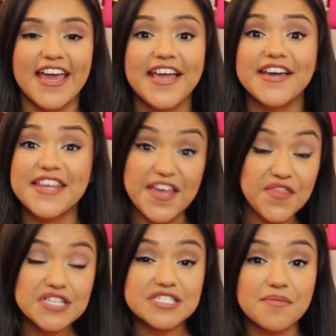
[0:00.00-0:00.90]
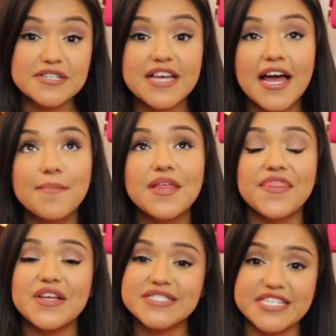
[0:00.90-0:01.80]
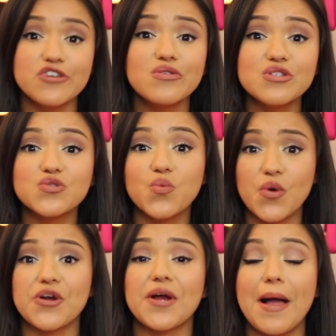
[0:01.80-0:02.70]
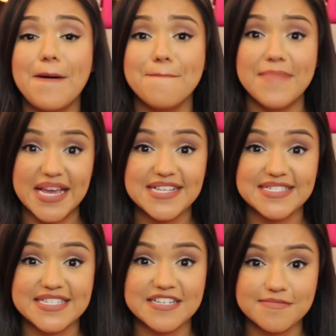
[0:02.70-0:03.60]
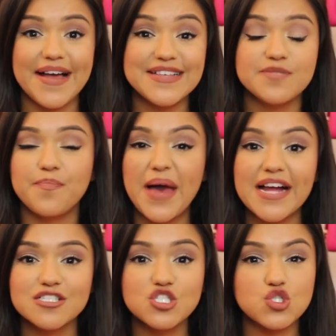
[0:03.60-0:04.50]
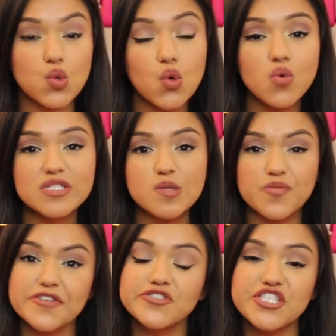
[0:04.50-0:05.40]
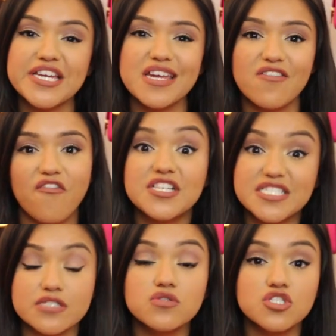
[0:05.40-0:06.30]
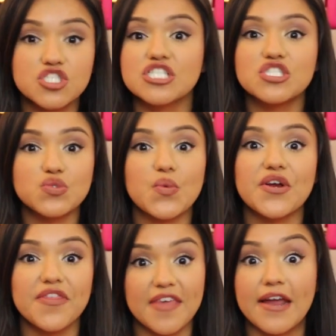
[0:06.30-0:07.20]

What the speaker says: And in the summertime, the deals were amazing. As back to school was approaching, the deals just weren't